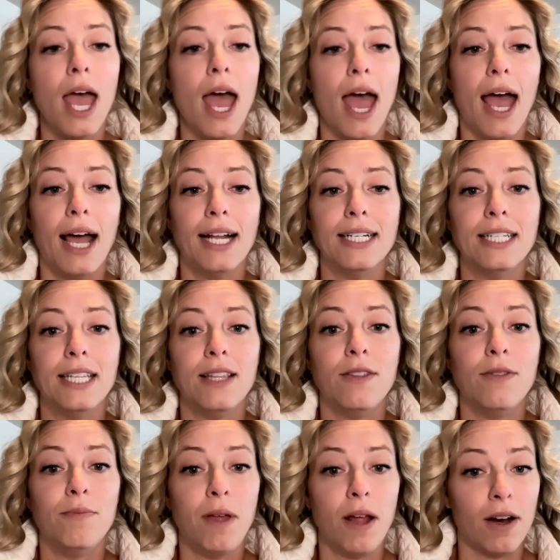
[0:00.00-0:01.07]
And
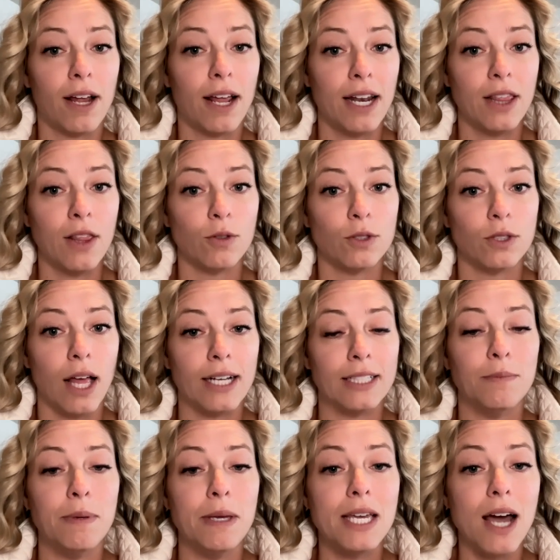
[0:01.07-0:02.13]
they're getting those lines
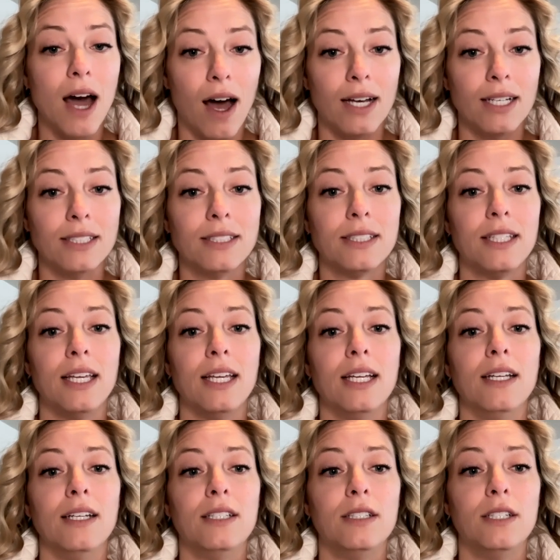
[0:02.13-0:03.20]
because
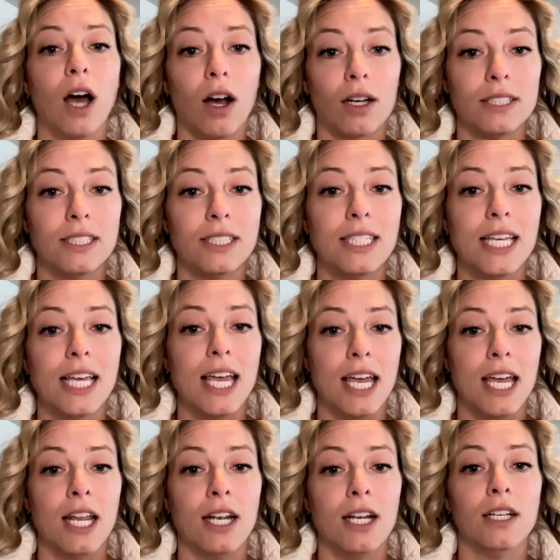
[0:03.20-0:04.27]
the toxins
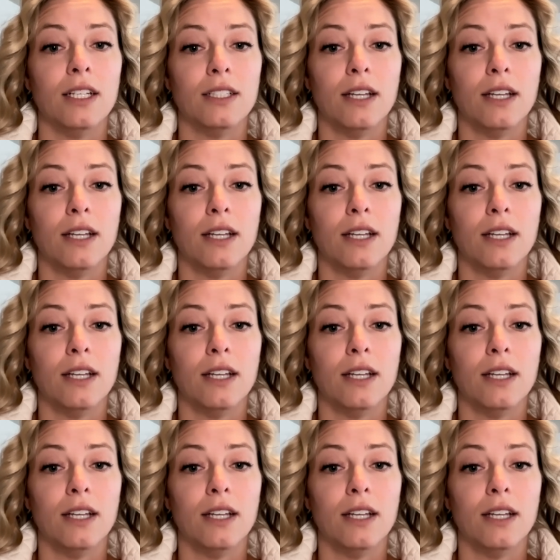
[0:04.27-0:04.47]
in